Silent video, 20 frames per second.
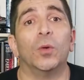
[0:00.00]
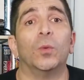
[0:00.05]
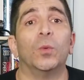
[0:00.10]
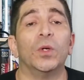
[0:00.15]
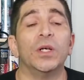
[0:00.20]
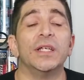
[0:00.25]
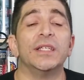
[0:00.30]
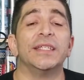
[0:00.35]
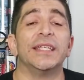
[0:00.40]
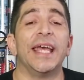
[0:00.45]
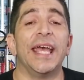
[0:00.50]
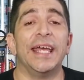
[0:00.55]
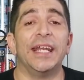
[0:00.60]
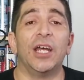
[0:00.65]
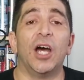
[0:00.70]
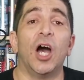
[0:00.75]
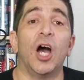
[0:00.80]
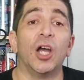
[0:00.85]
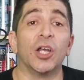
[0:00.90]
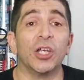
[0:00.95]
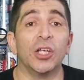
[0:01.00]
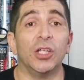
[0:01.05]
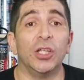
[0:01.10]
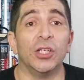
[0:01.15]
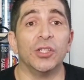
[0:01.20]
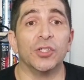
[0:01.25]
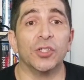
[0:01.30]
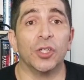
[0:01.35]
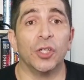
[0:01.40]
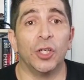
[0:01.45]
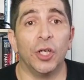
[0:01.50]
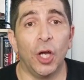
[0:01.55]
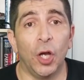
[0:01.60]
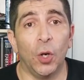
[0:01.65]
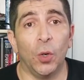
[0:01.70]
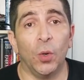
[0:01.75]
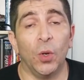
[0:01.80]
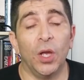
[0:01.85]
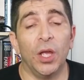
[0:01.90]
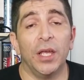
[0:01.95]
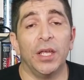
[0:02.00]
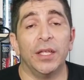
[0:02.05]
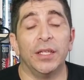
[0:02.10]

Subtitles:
was an Oculus Go.